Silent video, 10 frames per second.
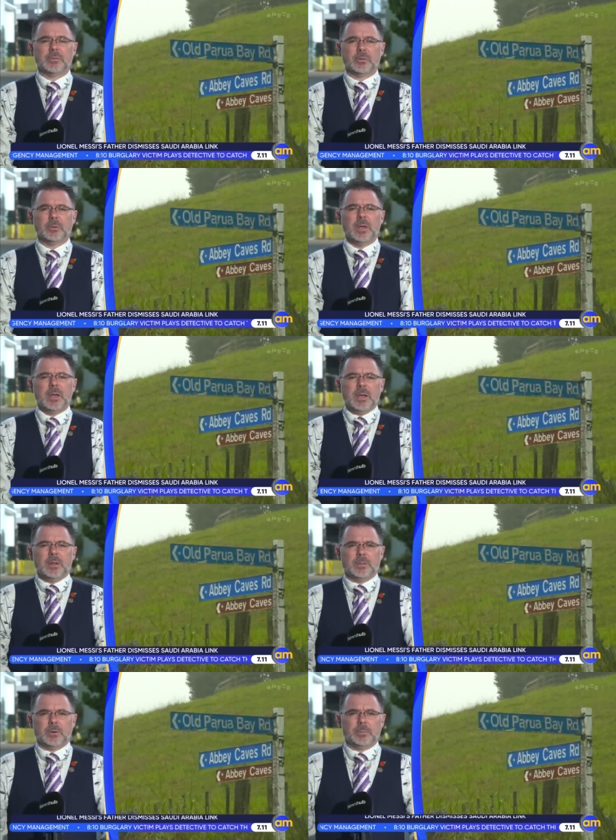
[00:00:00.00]
So
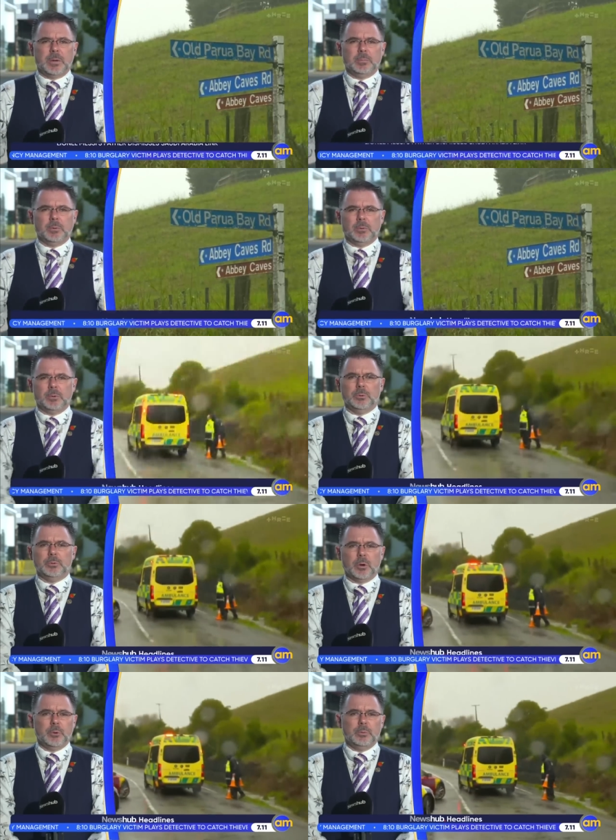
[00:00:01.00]
there are people who
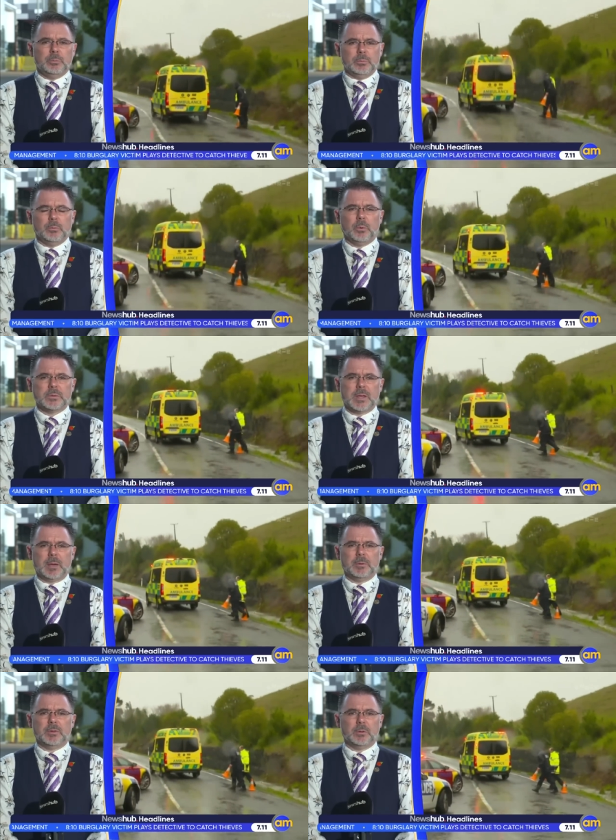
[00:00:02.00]
know what's
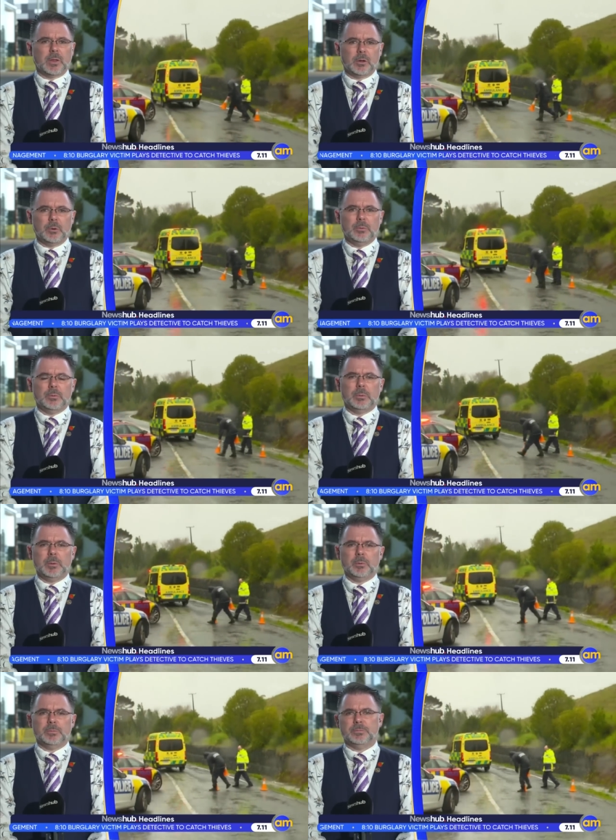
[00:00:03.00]
happened and they know the
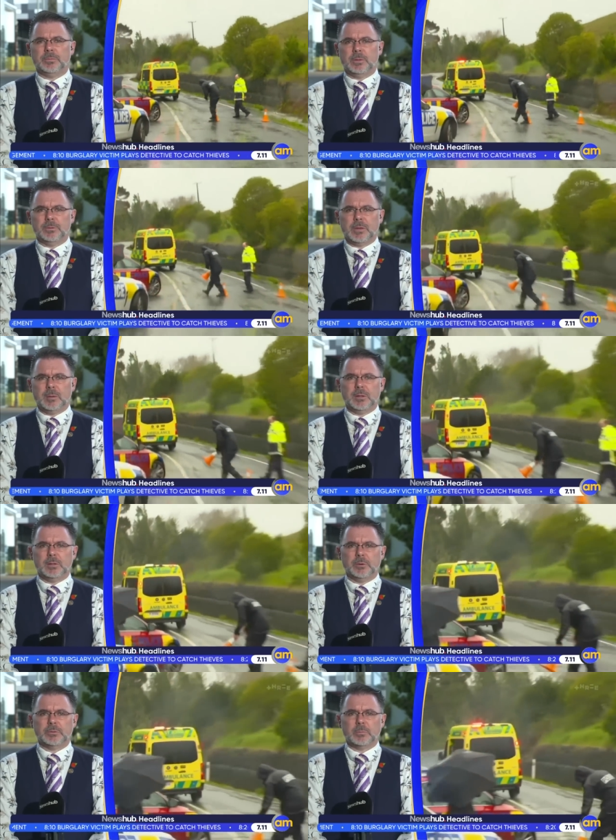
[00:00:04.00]
people in the family
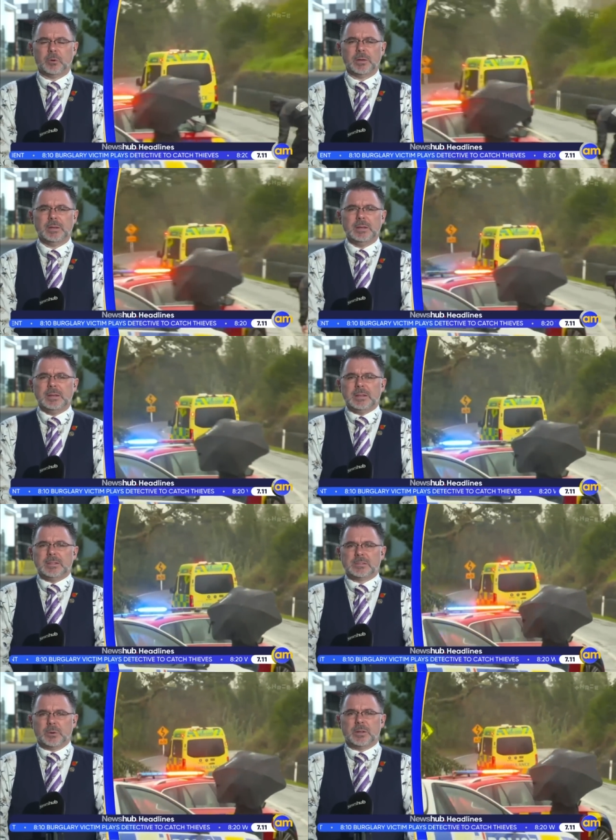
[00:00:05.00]
close by.
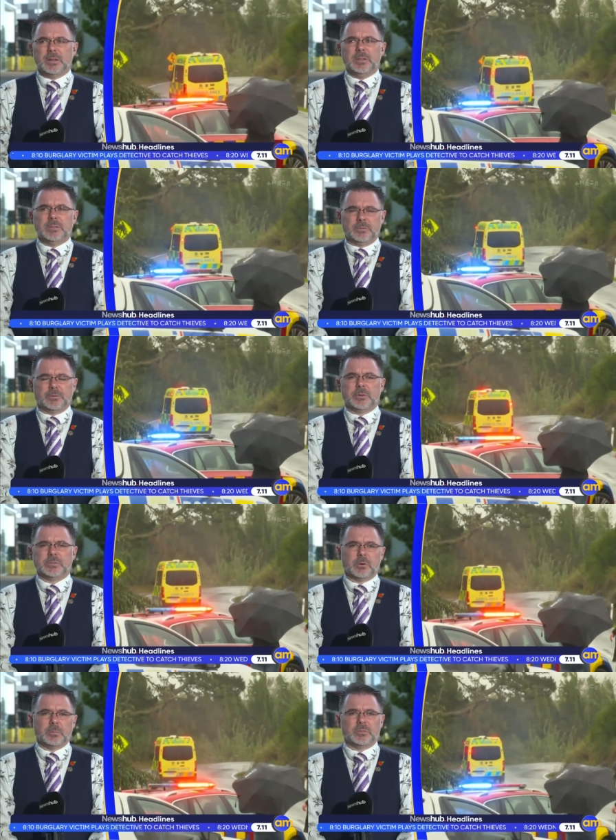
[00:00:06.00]
So it is a very
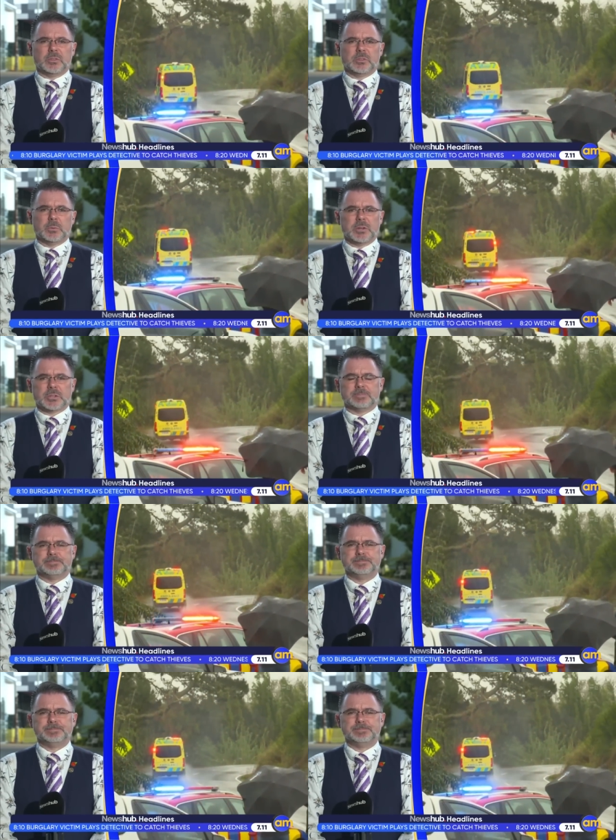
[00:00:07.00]
sombre situation.